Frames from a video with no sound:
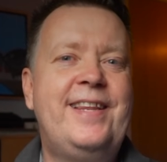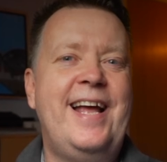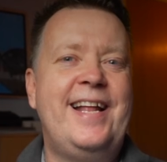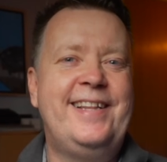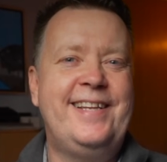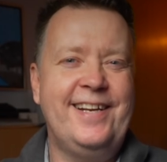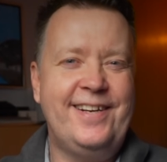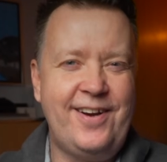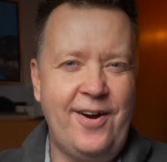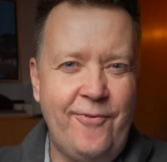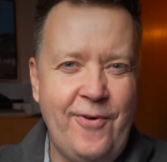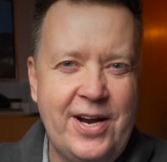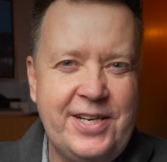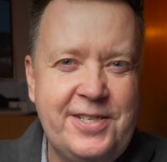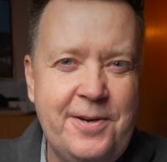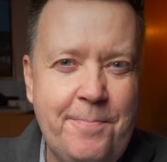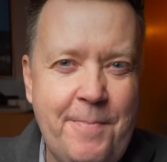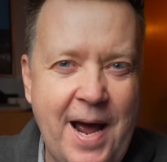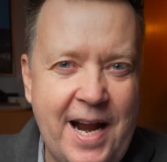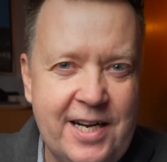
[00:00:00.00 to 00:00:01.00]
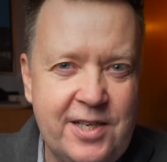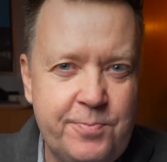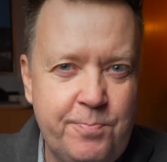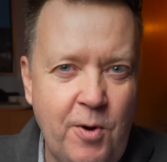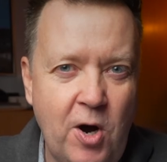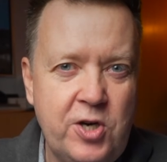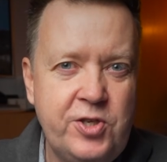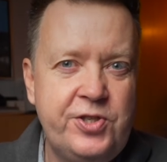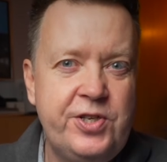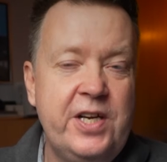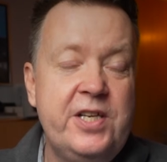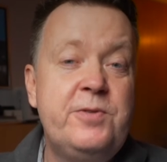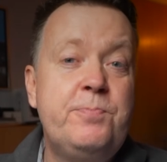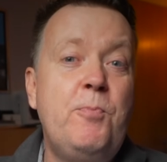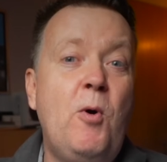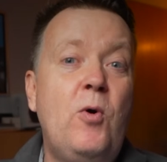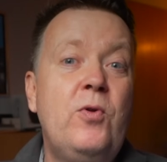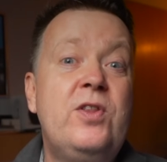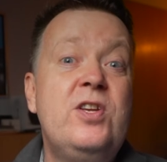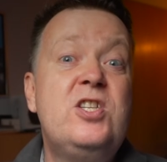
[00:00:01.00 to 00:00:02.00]
that the direction matters much, it's
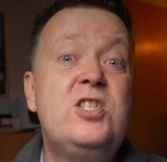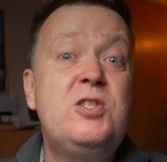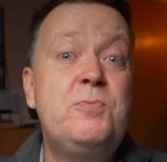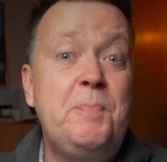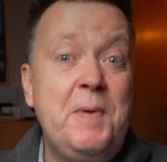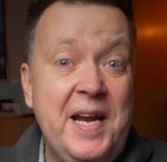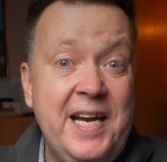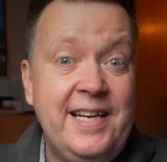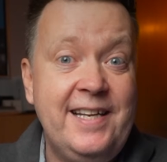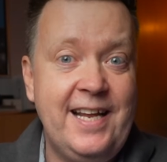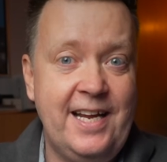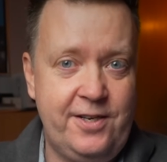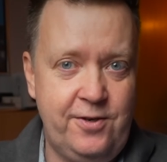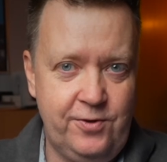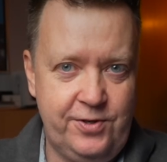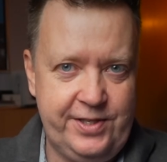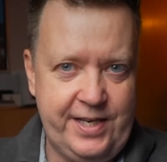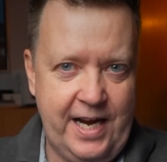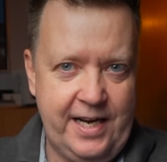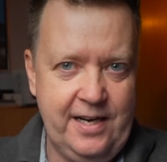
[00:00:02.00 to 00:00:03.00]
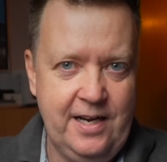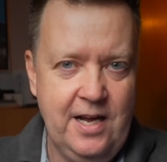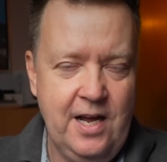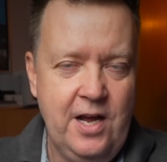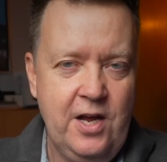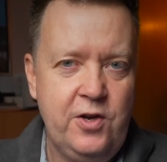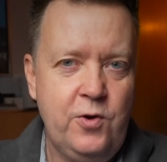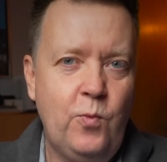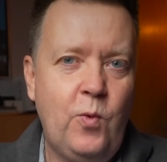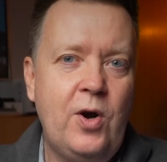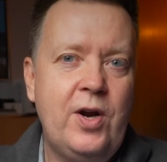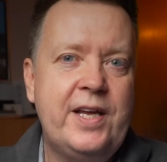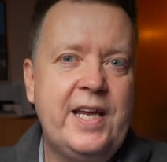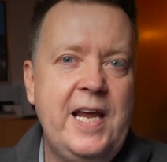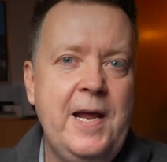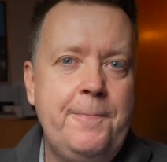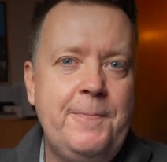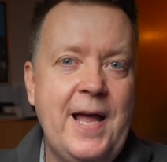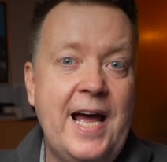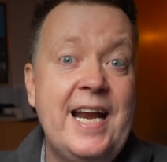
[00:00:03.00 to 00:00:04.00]
more the speed that you set. You want to
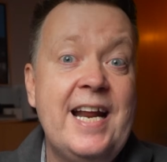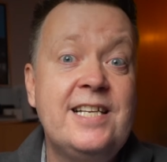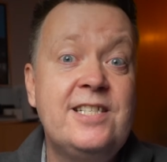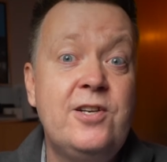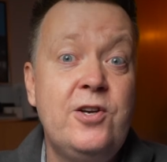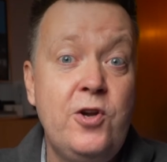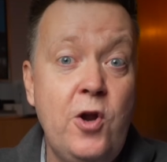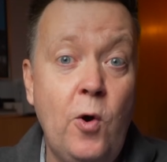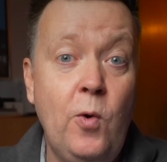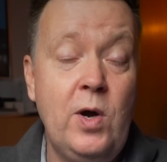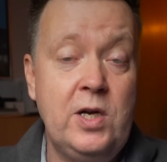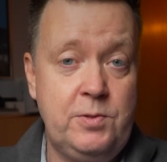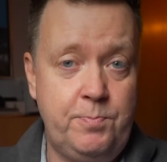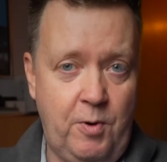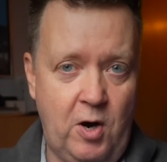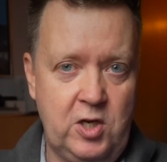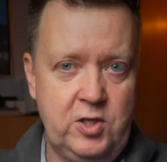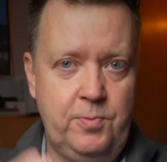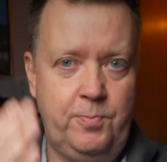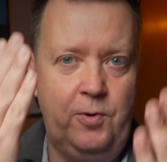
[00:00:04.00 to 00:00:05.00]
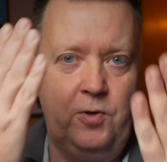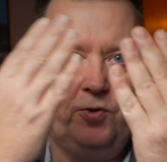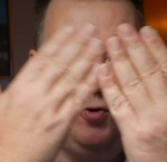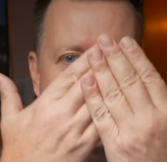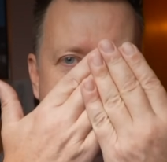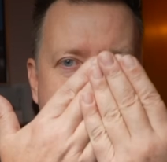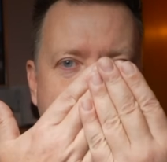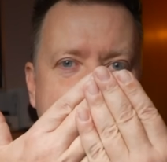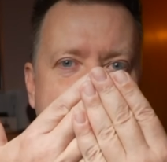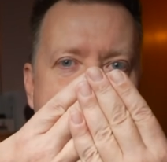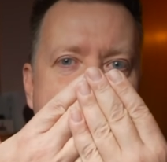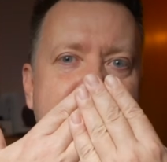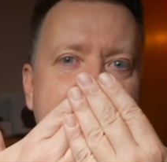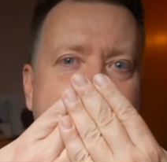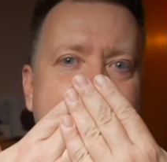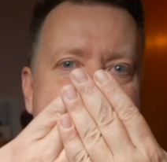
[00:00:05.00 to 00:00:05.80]
keep that as low as possible so you get